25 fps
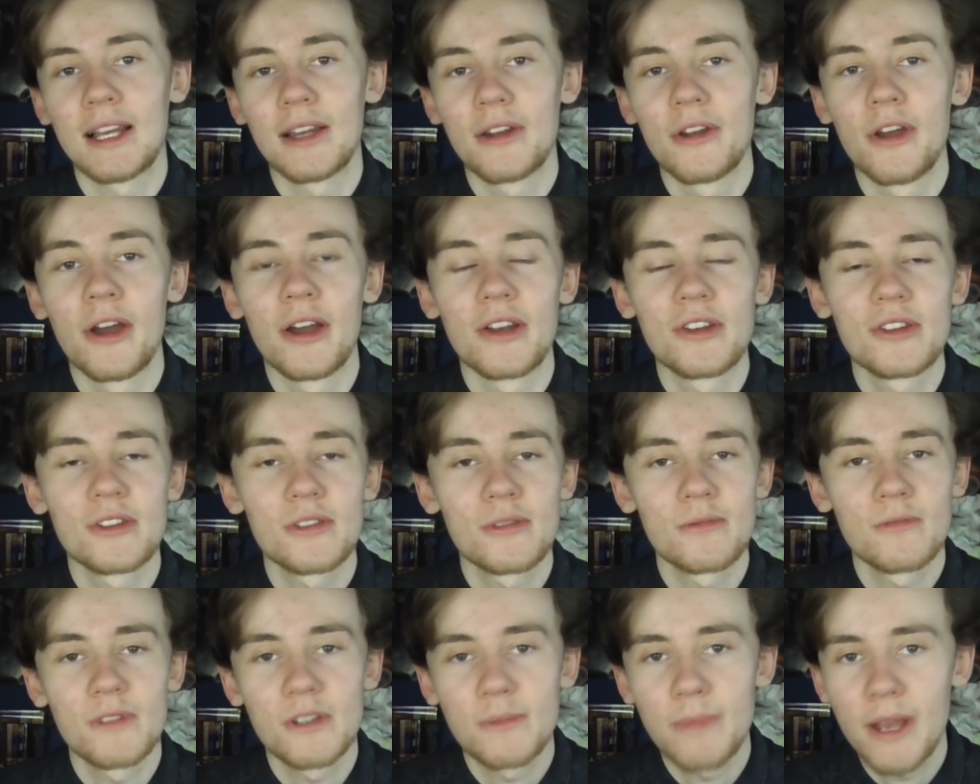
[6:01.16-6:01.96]
I don't know,
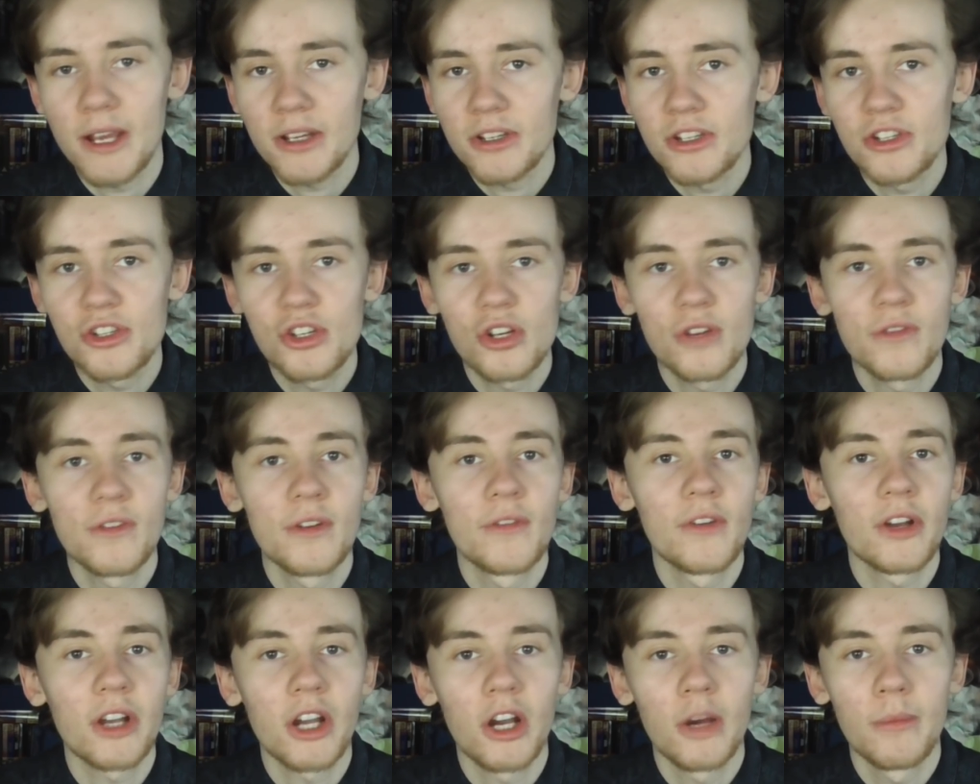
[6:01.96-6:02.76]
just respect each other
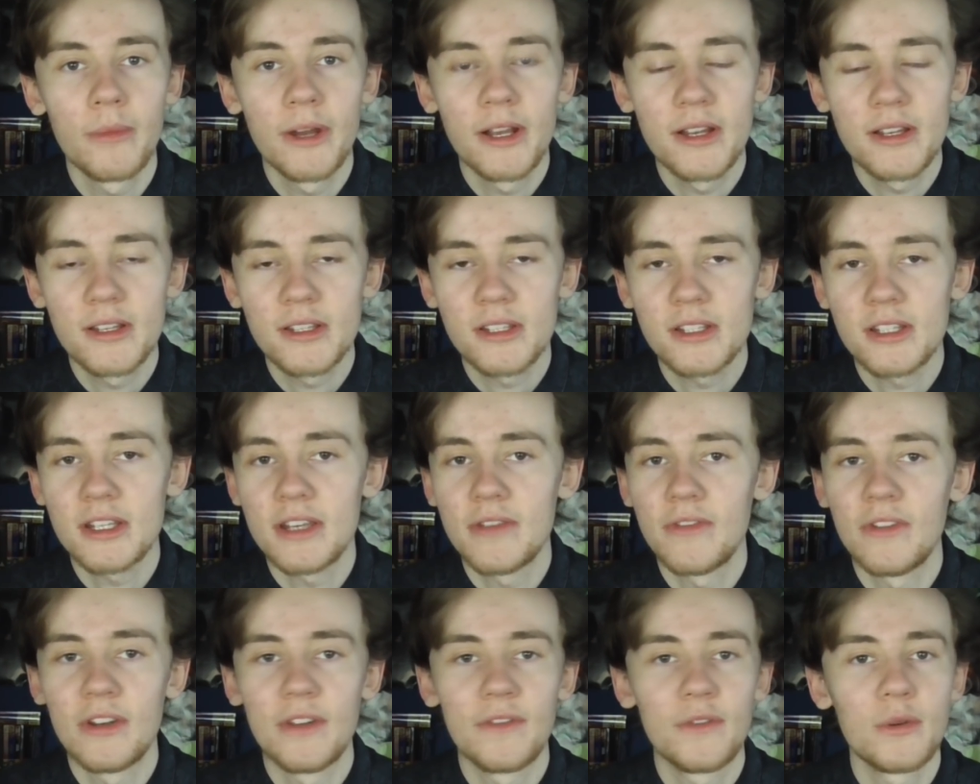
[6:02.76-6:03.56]
in the comments,
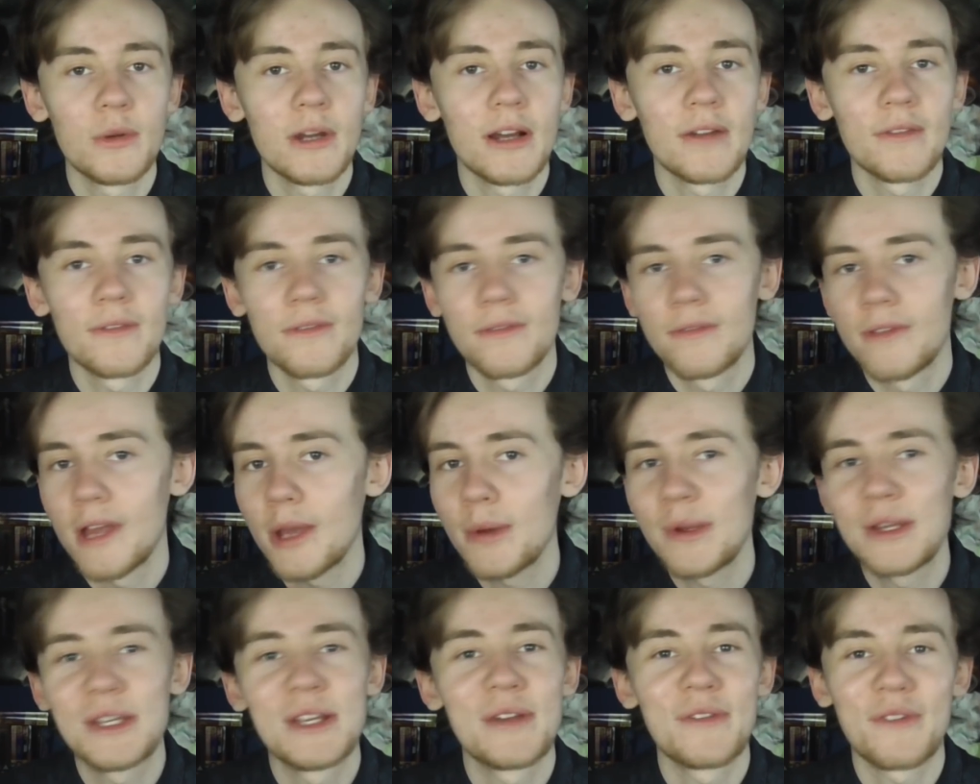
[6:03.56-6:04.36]
even if you have
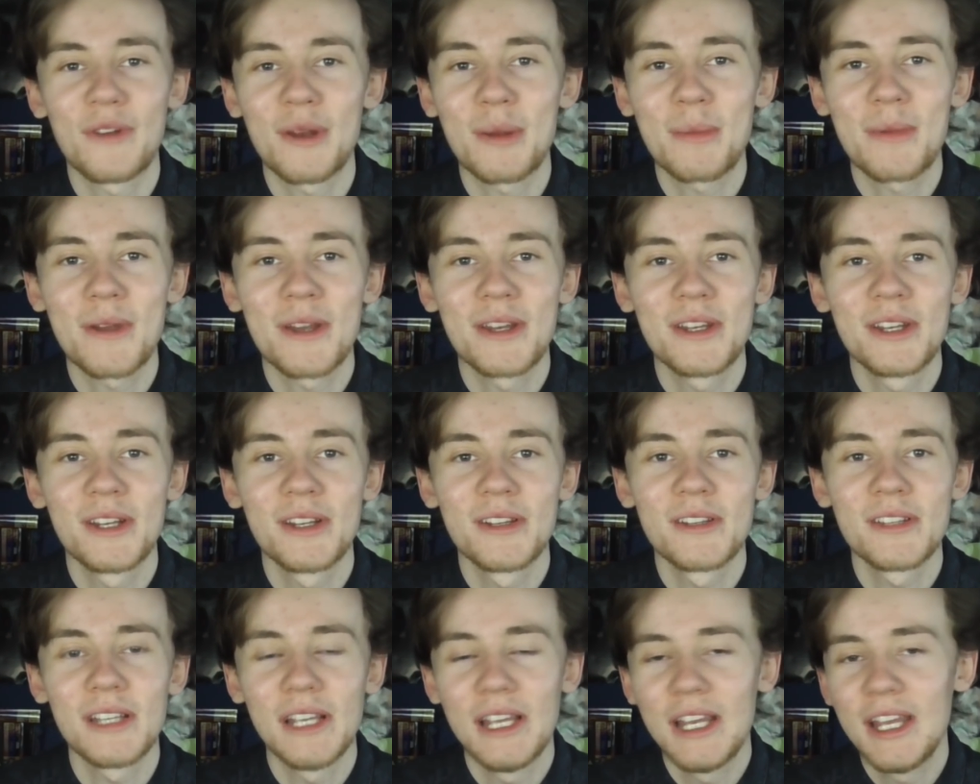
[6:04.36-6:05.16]
very different
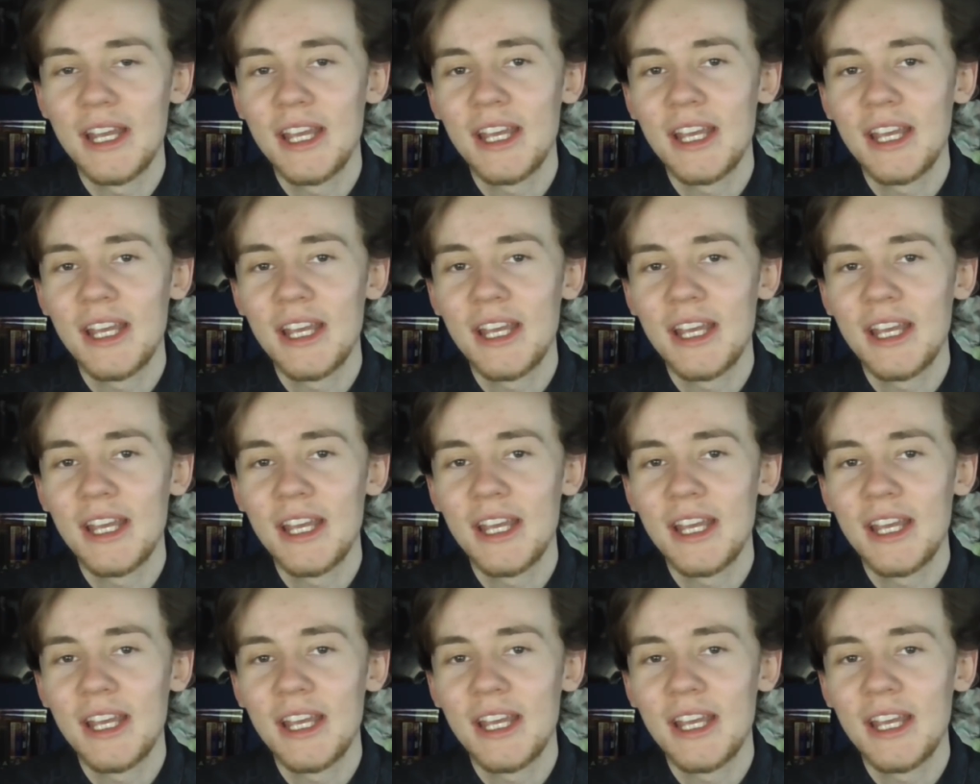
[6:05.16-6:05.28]
opinions.